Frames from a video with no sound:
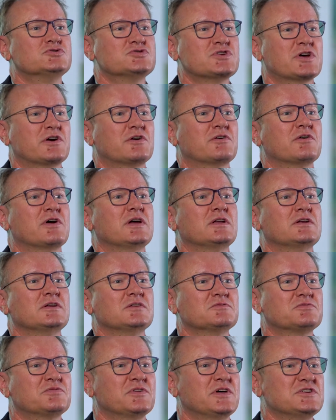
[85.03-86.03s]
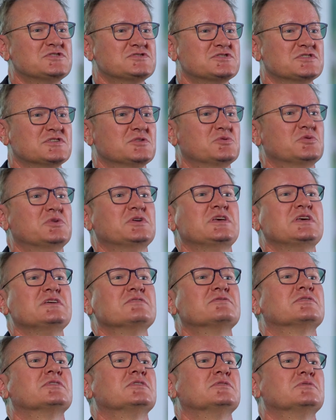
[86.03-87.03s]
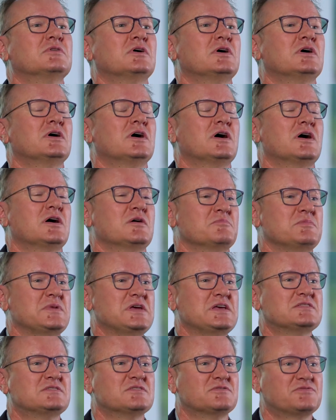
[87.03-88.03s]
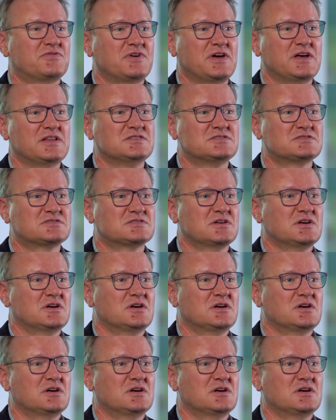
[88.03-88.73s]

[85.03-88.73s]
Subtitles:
generate inflation that would even meet the Fed's